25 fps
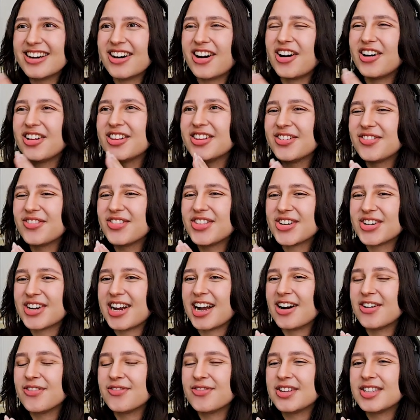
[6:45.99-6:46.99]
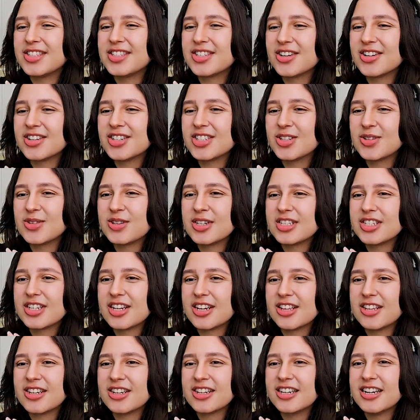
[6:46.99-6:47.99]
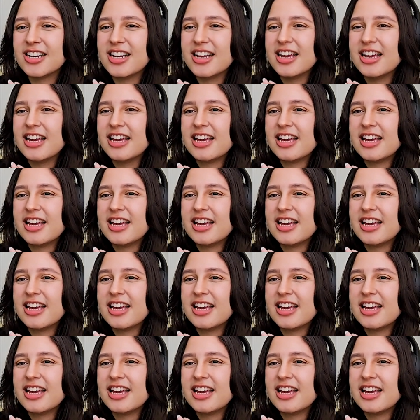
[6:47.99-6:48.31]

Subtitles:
all of their outfits are to each other.